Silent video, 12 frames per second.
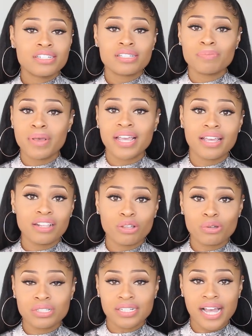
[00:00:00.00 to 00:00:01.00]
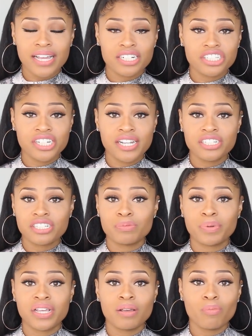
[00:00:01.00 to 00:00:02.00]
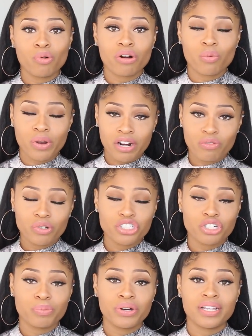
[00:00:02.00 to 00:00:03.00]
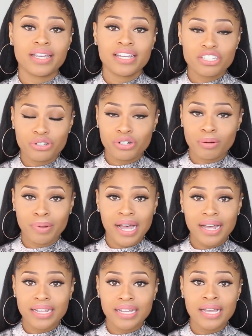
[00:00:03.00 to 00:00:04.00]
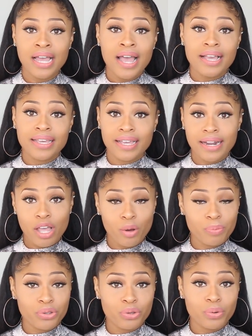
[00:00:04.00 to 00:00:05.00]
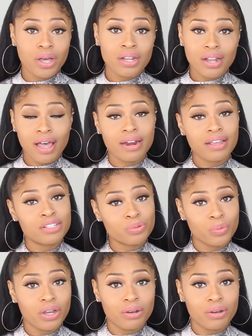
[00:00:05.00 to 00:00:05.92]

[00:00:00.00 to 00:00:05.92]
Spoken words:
just making those diet changes, being more aware of what you're putting into your body can help you a lot as